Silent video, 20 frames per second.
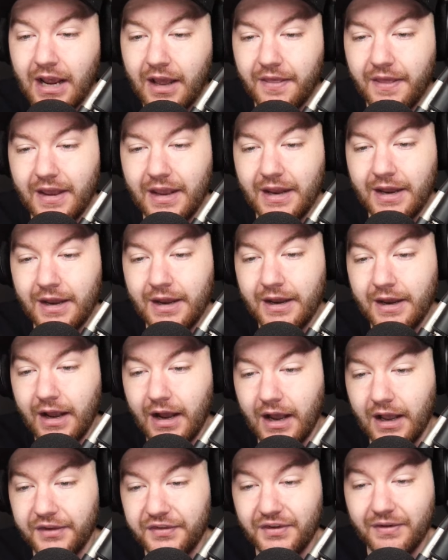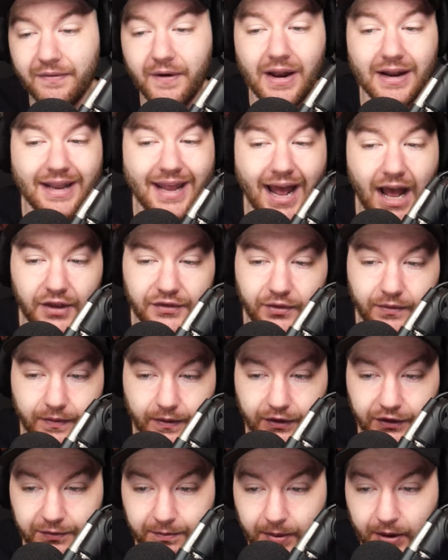Then Stephon Castle
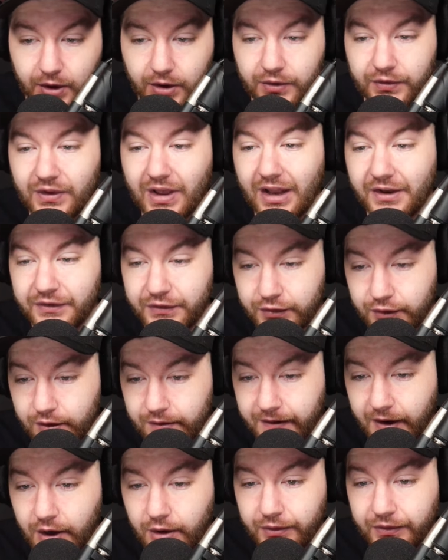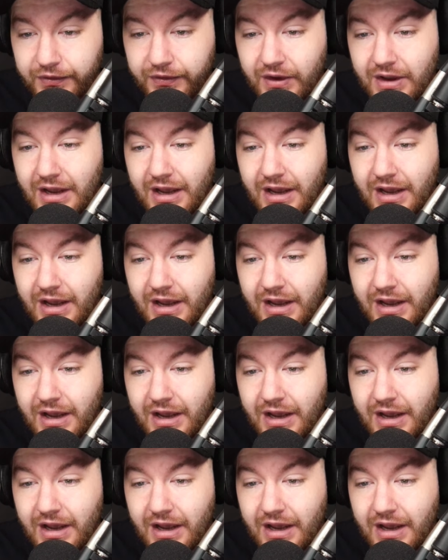for the Spurs got 2 votes.